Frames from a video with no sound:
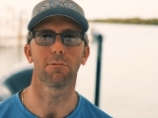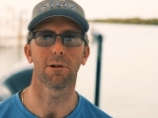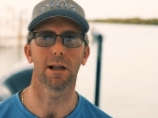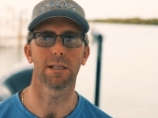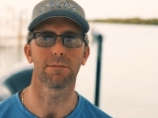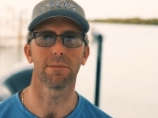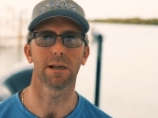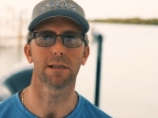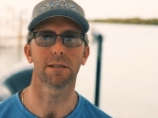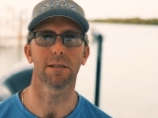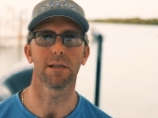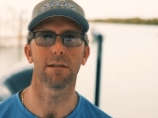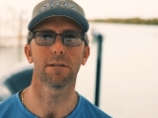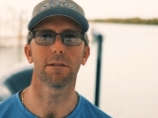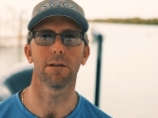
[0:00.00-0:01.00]
reds mixed
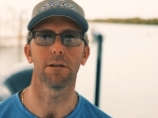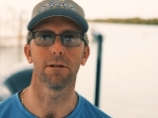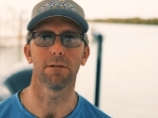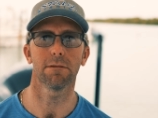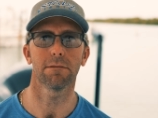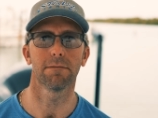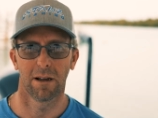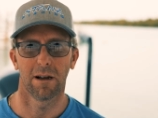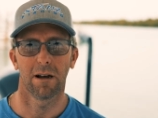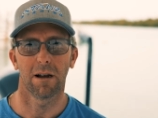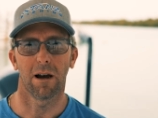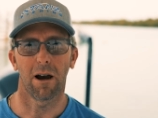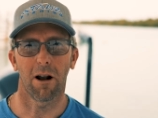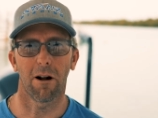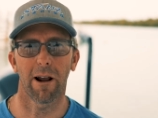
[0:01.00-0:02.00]
in too.
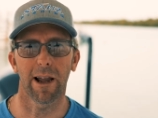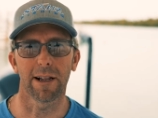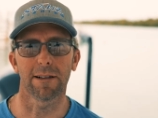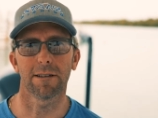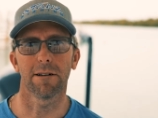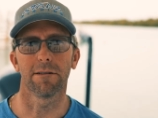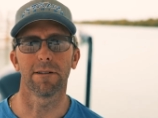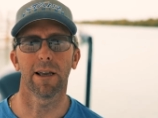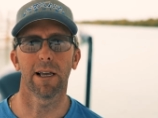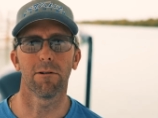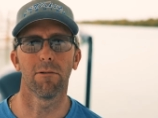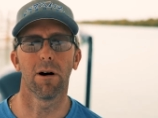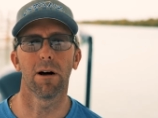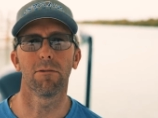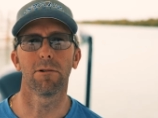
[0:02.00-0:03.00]
Alright, so day
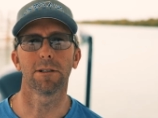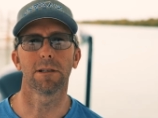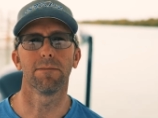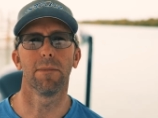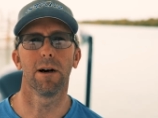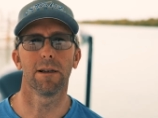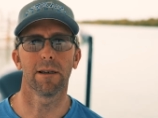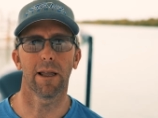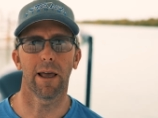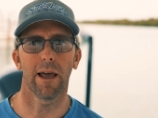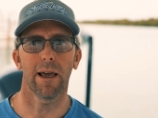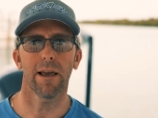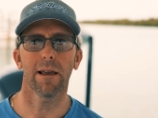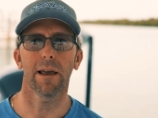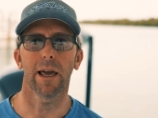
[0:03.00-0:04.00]
one was a
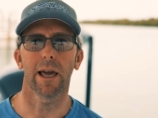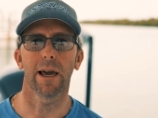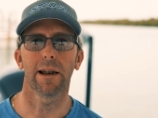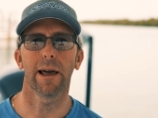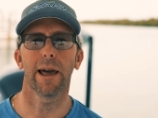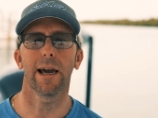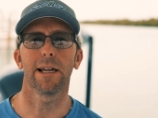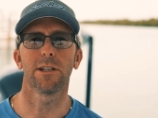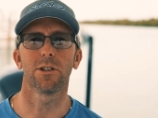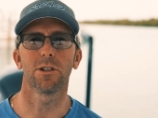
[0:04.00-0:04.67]
Monday, and I had